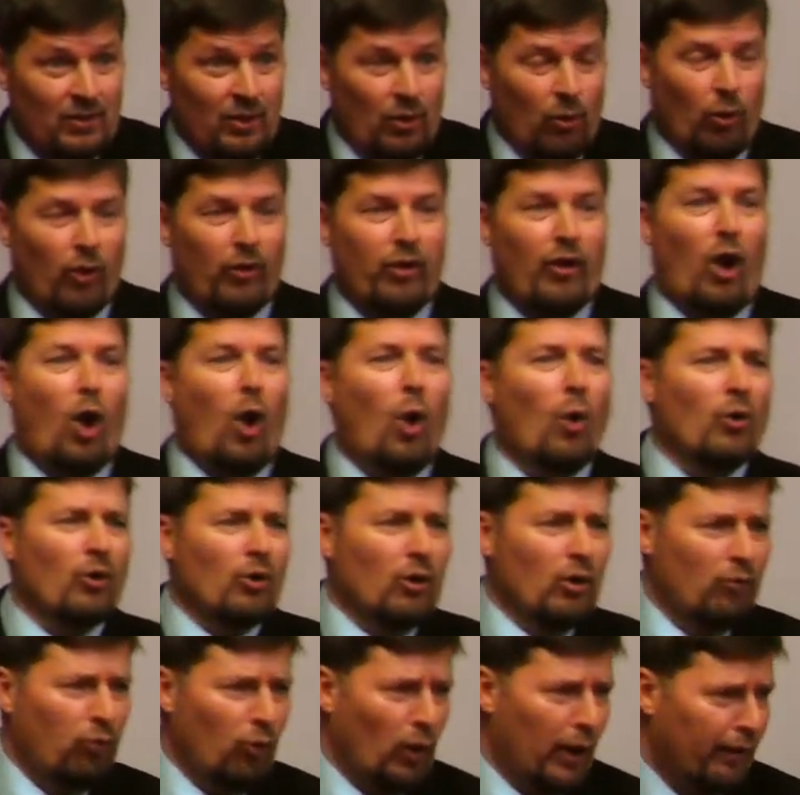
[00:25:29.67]
or the
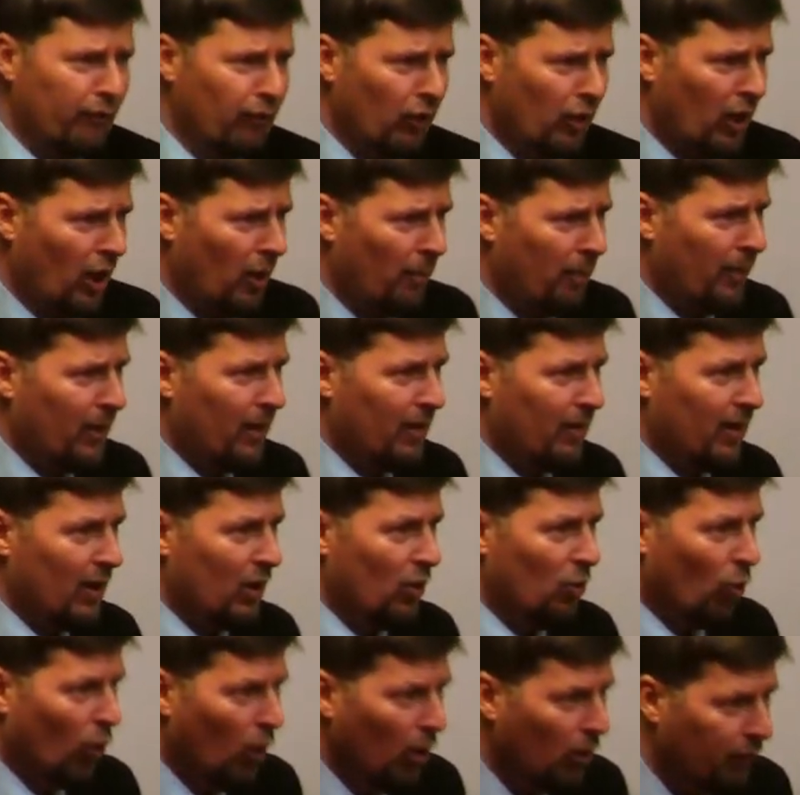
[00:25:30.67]
owner of whatever company that
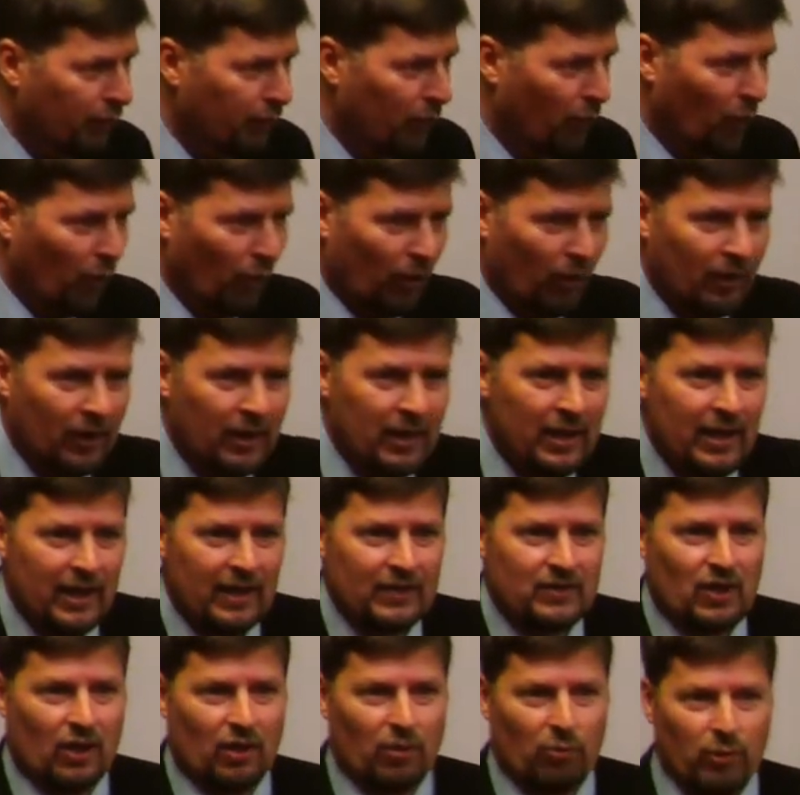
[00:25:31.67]
you work for
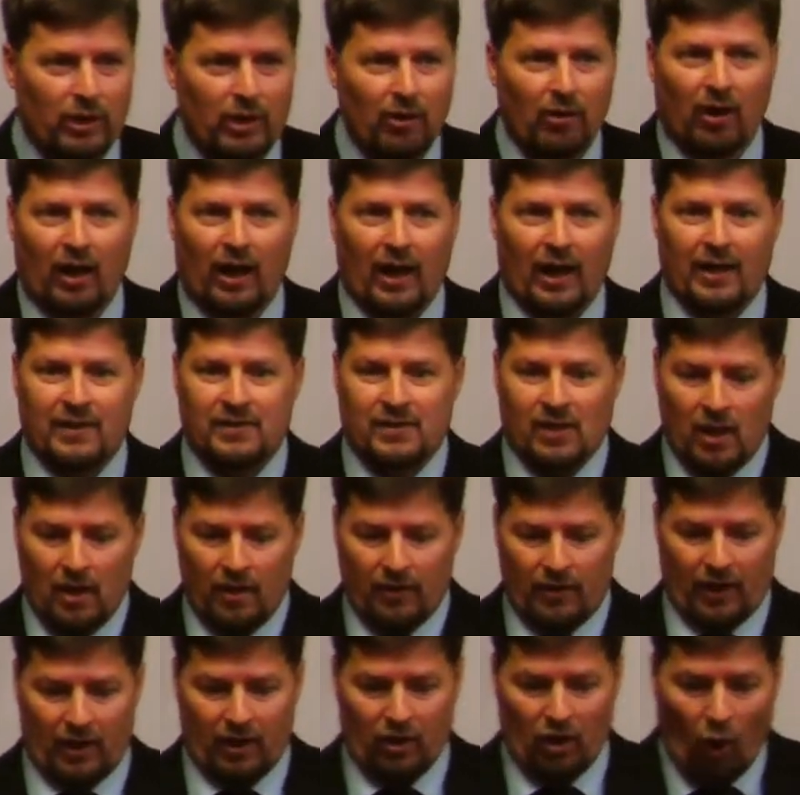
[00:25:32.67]
is going to realize
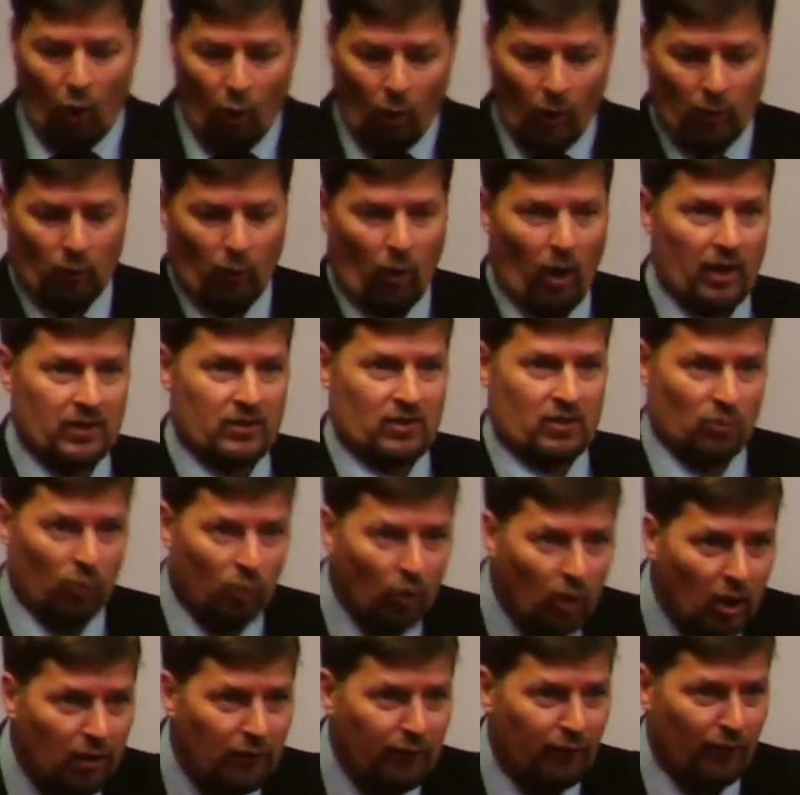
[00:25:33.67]
that no one wants to
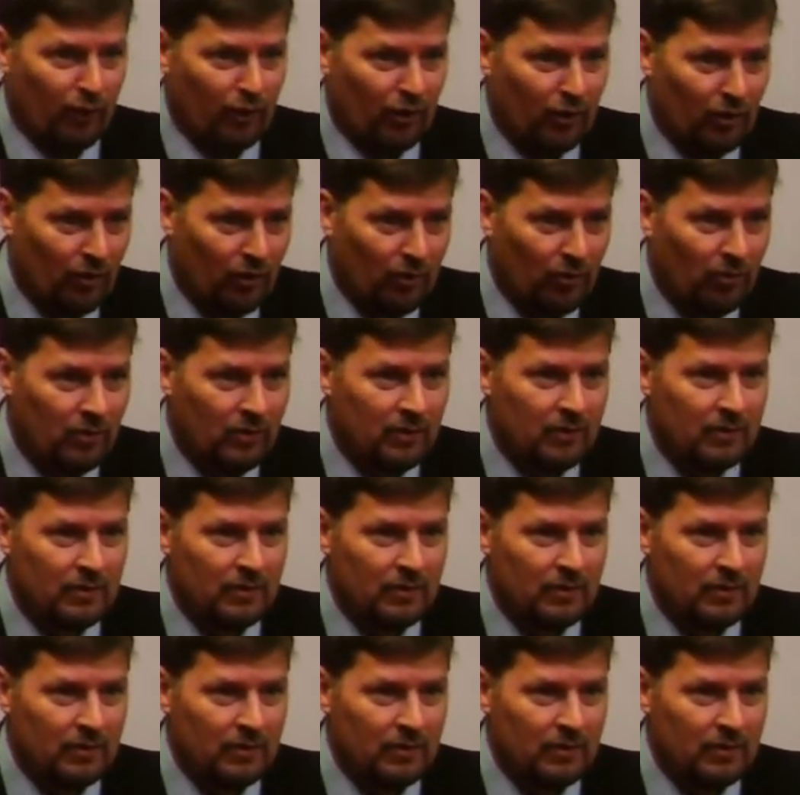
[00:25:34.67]
work for you,